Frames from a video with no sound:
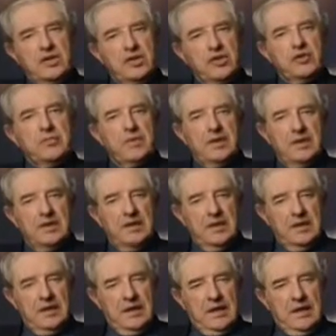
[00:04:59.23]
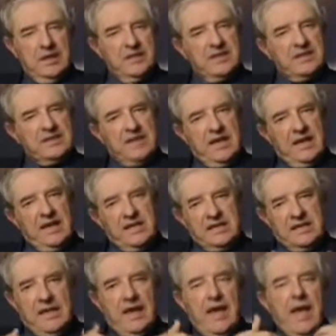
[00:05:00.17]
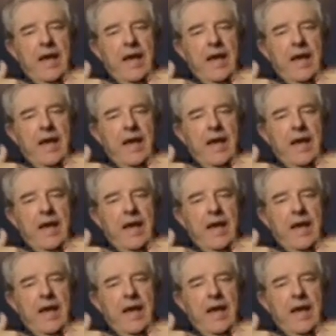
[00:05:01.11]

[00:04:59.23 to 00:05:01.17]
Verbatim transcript: human that it